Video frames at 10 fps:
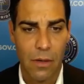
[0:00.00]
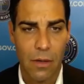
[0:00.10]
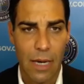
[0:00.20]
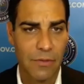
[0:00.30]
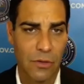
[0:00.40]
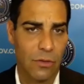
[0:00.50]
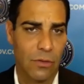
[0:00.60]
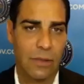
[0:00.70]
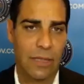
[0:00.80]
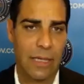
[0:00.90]

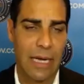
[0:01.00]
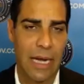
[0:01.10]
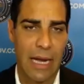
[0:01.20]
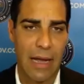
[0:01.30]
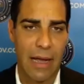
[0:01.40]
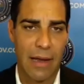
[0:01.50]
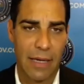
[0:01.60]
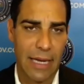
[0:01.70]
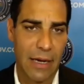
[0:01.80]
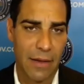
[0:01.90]
Absolutely. And
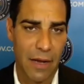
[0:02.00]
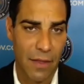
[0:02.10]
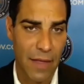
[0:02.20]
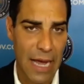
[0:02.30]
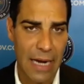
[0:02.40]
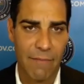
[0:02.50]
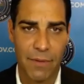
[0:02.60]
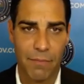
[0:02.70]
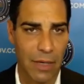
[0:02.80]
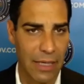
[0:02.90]
again, on that,
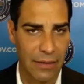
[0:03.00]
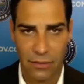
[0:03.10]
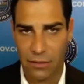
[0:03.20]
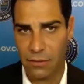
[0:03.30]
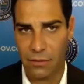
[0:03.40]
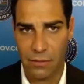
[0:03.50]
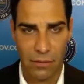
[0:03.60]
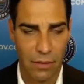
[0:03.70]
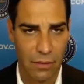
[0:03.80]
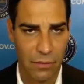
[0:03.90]
I've been blessed to
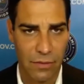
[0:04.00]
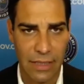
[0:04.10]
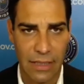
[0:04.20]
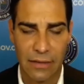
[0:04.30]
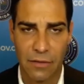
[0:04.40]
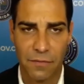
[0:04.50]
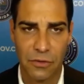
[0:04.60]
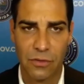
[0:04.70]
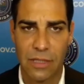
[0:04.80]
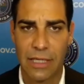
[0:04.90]
see elected
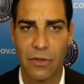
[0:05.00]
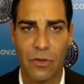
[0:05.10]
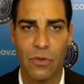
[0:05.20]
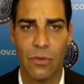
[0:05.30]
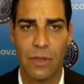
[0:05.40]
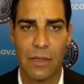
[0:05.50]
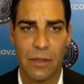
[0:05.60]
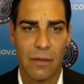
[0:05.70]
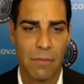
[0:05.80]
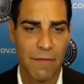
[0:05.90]
officials like you and
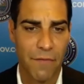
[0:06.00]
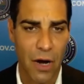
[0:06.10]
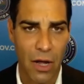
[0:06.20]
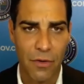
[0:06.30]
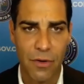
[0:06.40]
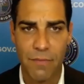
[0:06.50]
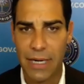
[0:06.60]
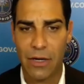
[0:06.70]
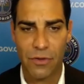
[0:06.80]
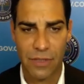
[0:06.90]
my father and many
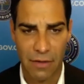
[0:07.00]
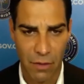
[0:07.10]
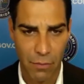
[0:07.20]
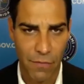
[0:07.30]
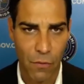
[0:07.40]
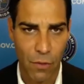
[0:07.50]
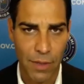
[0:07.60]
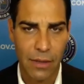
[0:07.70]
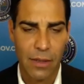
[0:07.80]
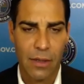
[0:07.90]
others that have come before me
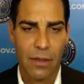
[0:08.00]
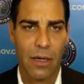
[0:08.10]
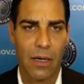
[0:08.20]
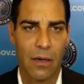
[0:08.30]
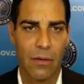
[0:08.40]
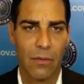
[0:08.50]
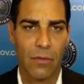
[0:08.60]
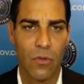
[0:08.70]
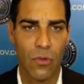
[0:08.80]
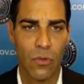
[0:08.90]

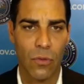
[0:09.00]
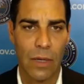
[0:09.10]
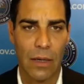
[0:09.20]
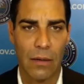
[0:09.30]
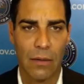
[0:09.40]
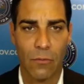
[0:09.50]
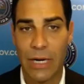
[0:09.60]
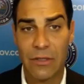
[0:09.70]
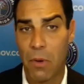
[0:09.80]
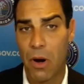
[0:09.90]
who
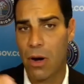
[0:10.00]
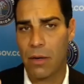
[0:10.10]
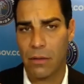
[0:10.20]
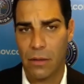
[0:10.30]
raised the bar.